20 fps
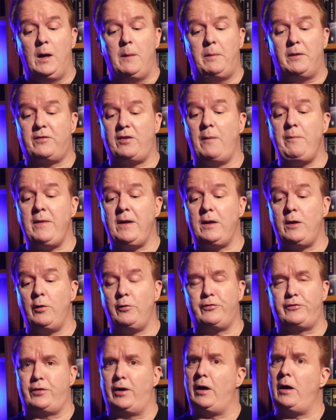But something
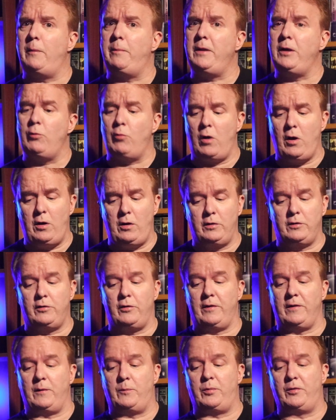goes terribly wrong
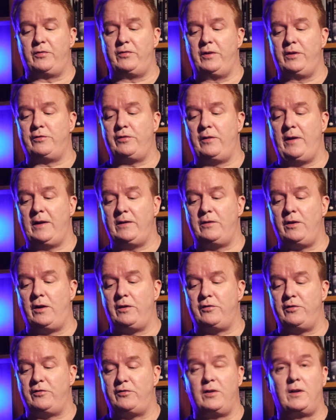during the procedure, and
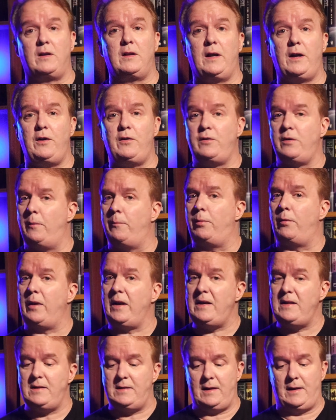Dodge is declared
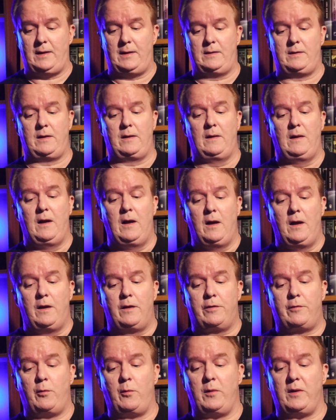brain dead,
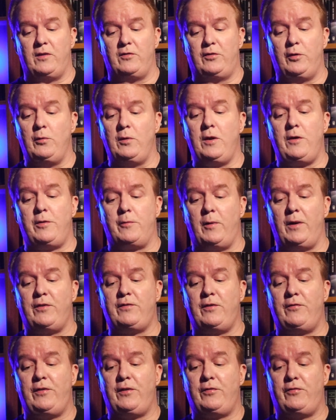throwing Zula, the
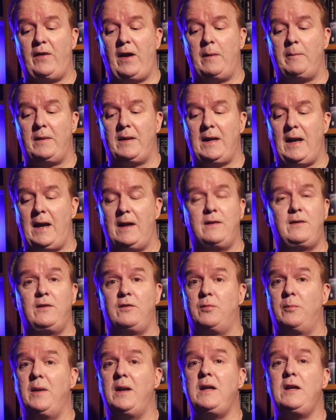rest of his family, and
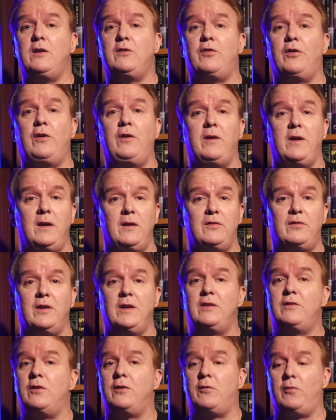his many attorneys
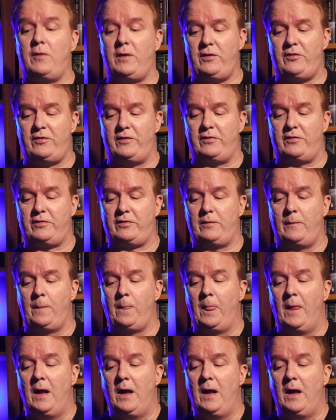into crisis.